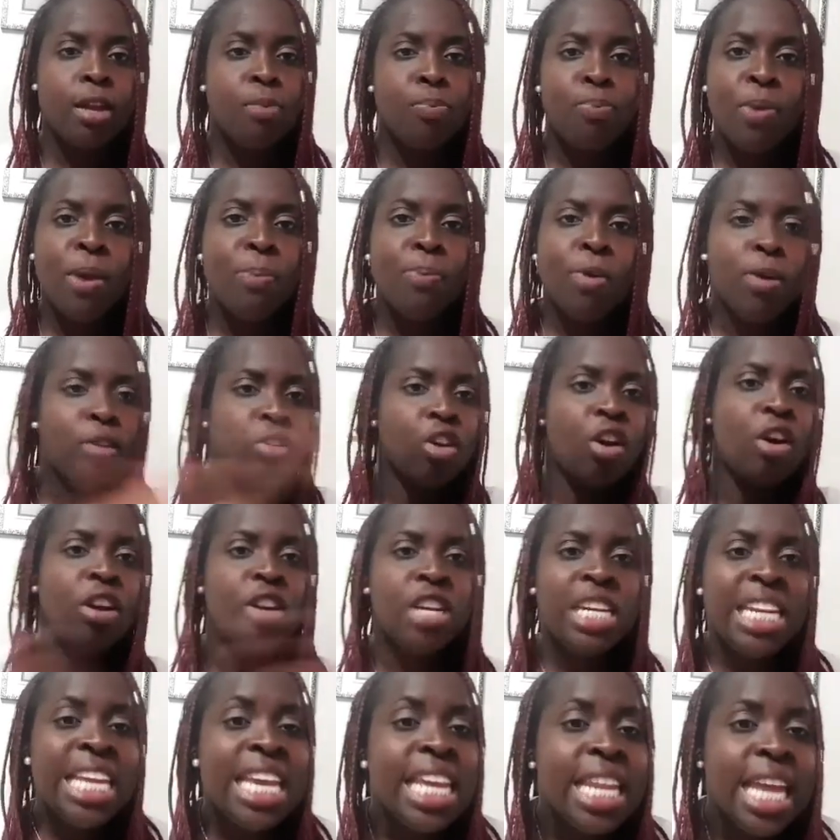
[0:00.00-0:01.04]
People
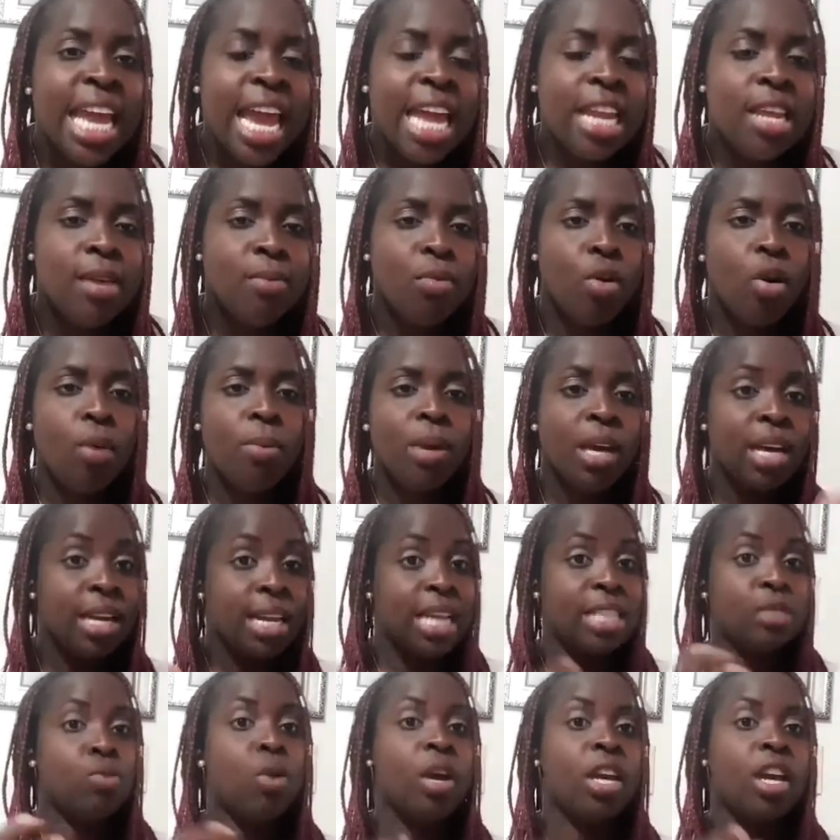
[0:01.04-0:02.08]
don't need it anymore, because
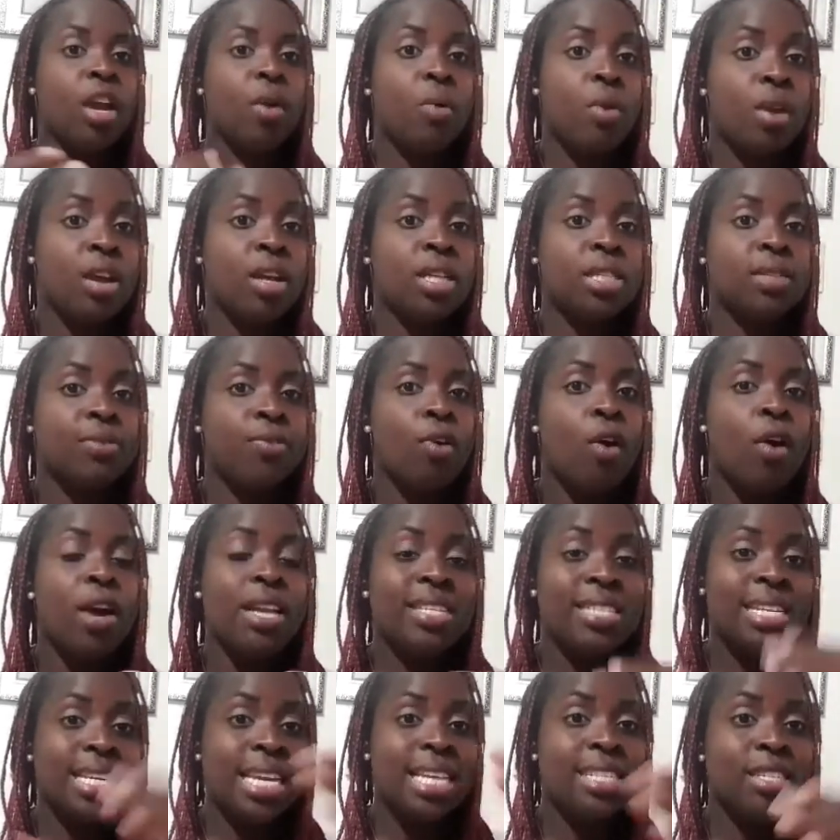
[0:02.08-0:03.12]
that's what career is for.
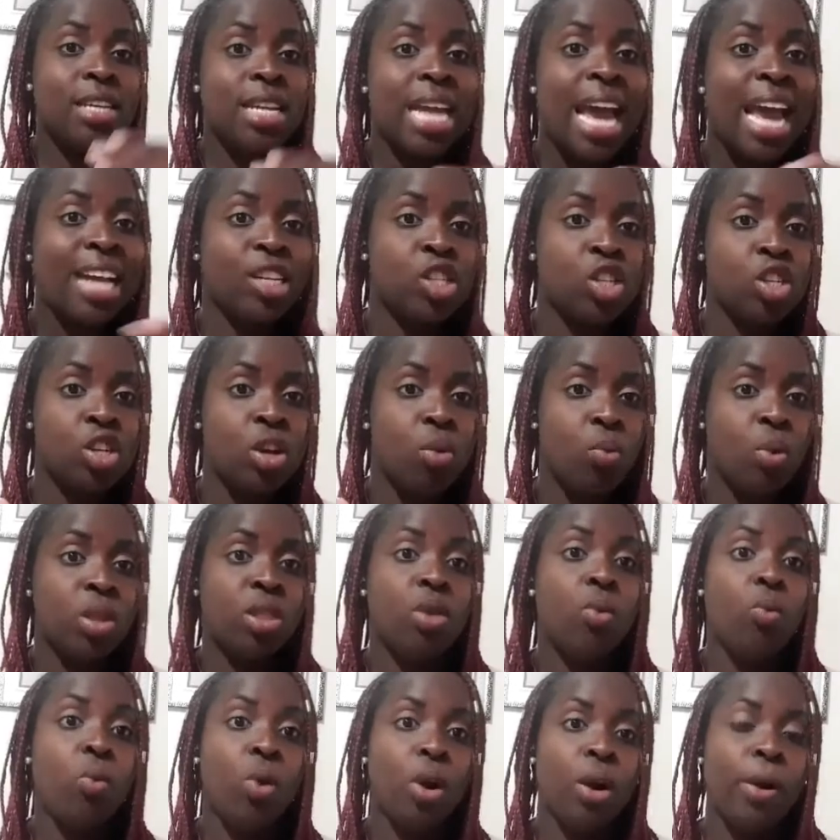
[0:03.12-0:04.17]
It's an interaction with
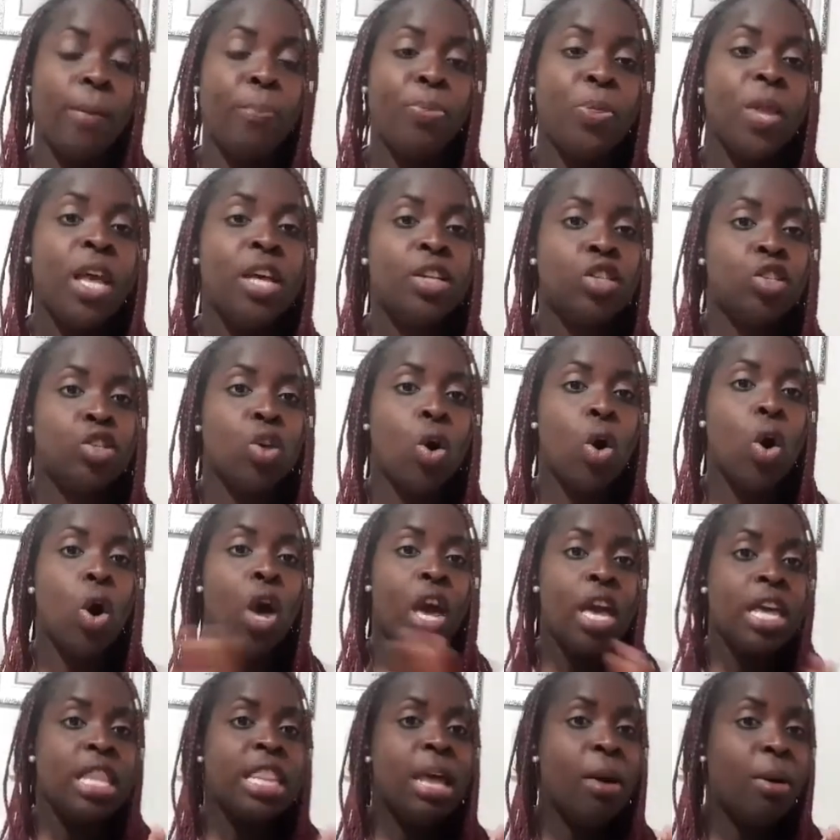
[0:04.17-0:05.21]
the word. So
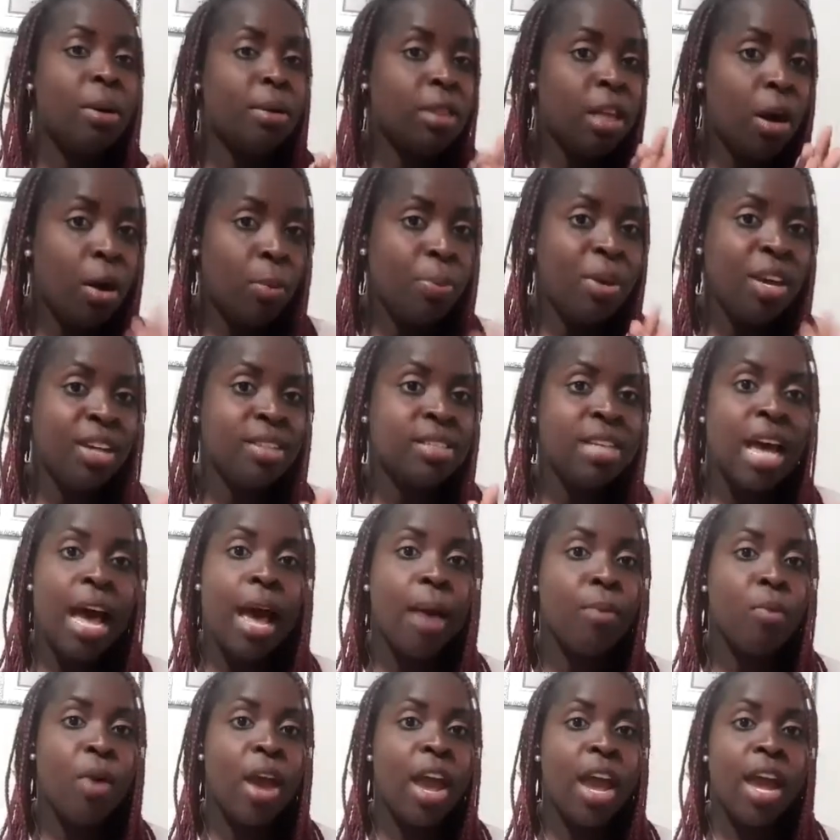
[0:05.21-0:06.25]
there'll be a
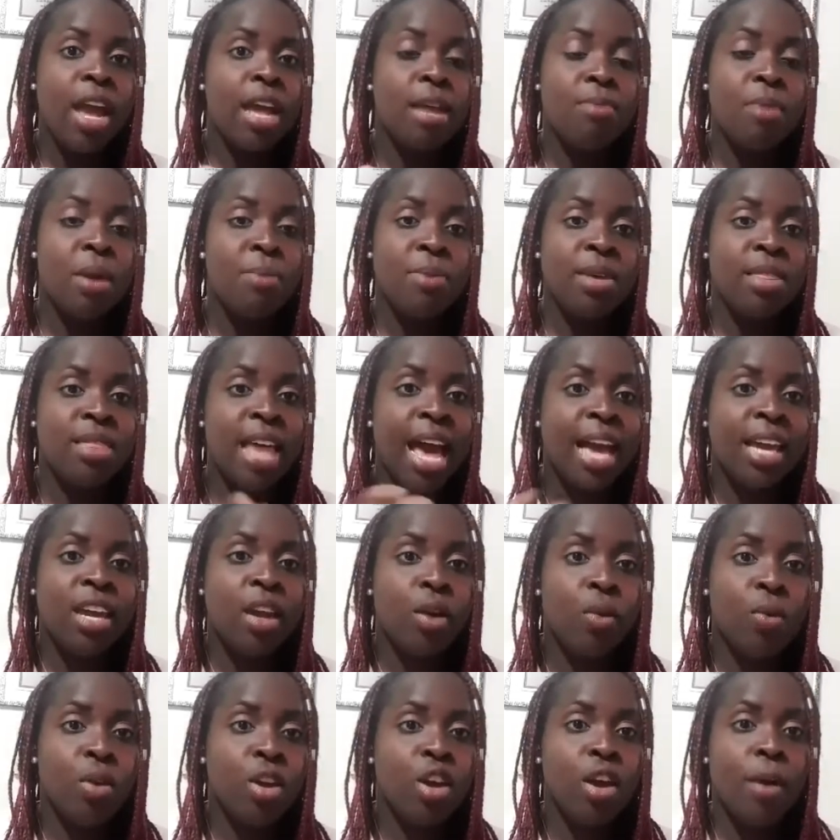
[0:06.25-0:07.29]
time where maybe that
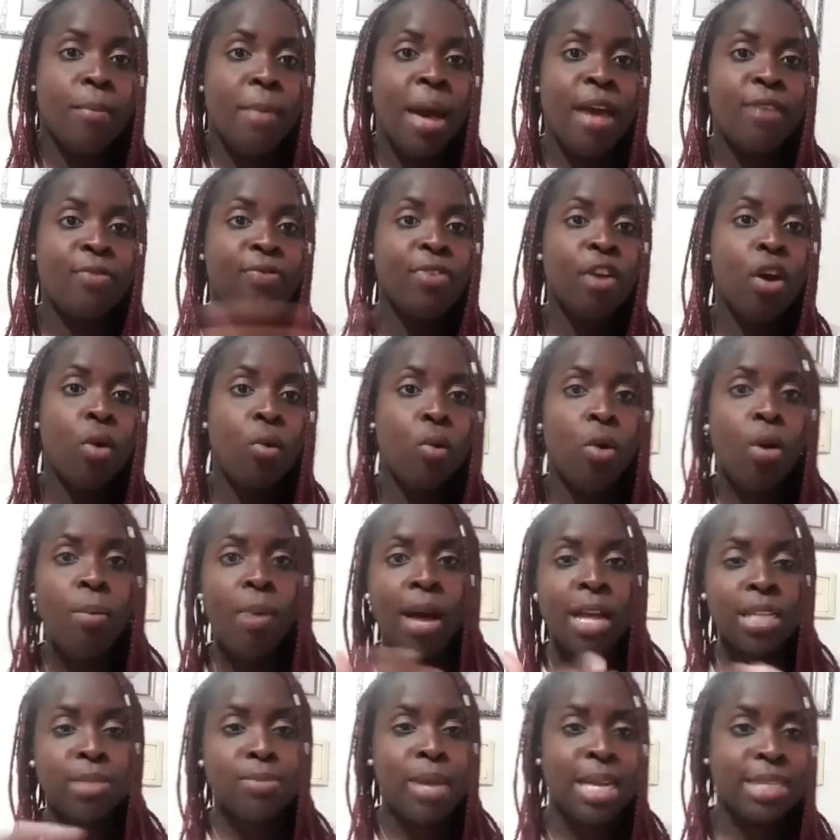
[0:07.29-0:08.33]
career might fail.
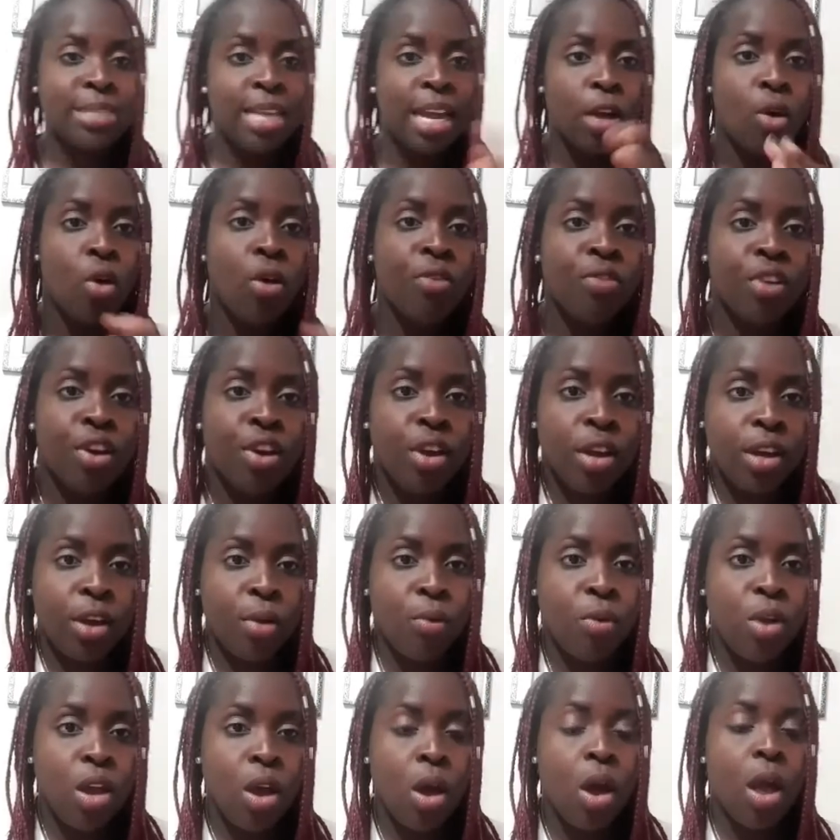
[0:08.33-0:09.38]
Robots might take over your
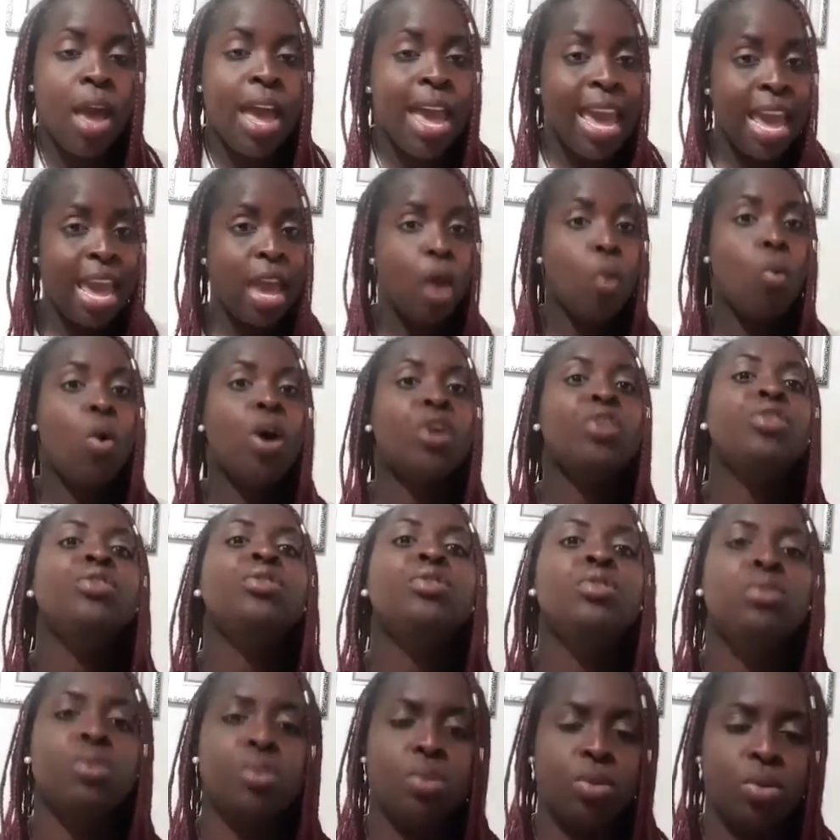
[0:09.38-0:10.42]
career. And what
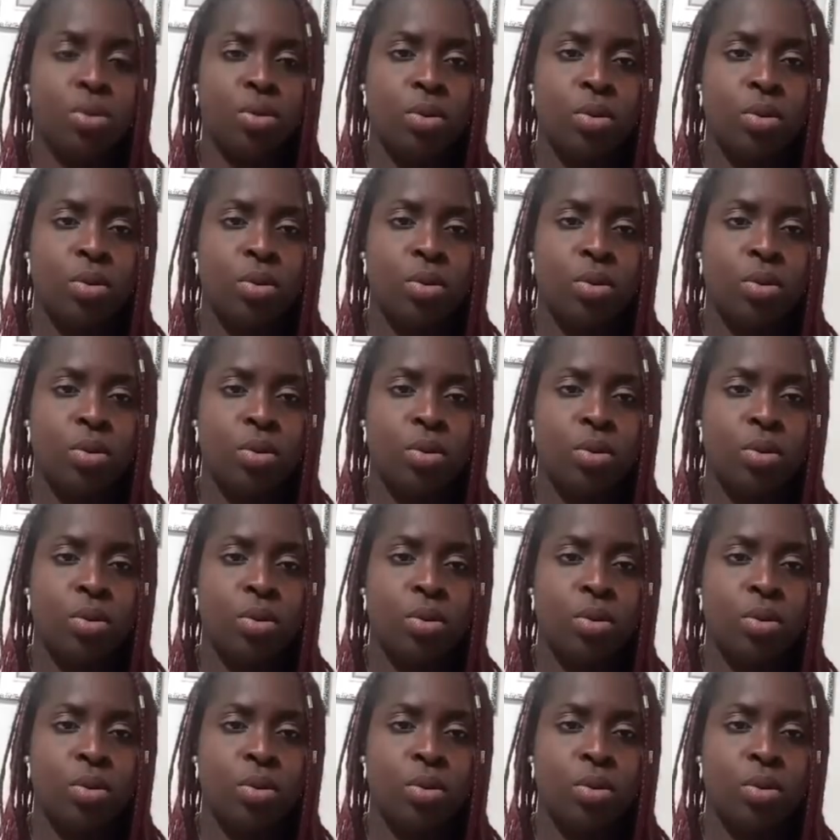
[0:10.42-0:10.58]
do?